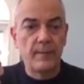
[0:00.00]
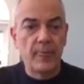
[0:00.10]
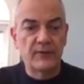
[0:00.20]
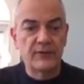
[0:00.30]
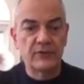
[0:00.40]

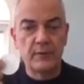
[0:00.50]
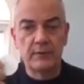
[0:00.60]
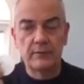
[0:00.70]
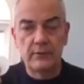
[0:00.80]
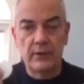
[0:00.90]
So it's
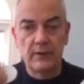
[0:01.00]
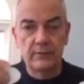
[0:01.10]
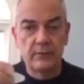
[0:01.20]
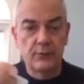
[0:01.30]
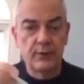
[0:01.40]
been,
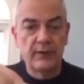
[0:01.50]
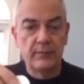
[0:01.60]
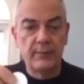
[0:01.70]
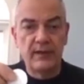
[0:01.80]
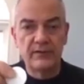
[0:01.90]
really
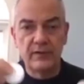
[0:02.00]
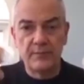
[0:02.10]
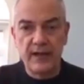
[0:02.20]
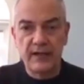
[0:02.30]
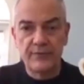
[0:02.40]
amazing
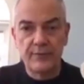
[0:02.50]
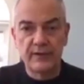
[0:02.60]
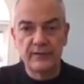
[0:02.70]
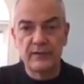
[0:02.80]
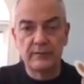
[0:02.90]
patch for
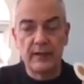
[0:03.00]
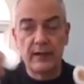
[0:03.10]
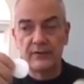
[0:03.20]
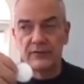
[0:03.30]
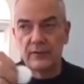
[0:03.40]
us. And I
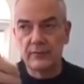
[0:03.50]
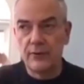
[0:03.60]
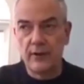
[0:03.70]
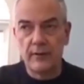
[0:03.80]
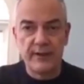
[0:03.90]
used to
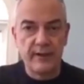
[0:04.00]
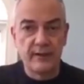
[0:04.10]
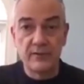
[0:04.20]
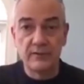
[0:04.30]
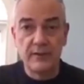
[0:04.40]
crawl on my
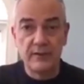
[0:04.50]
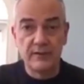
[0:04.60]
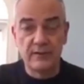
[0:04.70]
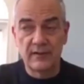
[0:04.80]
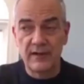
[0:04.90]
hands and knees
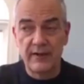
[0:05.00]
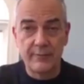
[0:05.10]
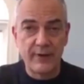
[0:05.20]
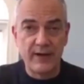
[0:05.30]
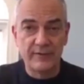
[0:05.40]
in the
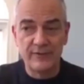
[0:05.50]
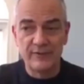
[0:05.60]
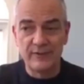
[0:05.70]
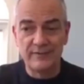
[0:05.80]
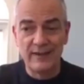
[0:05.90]

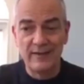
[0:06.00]
chiropractors and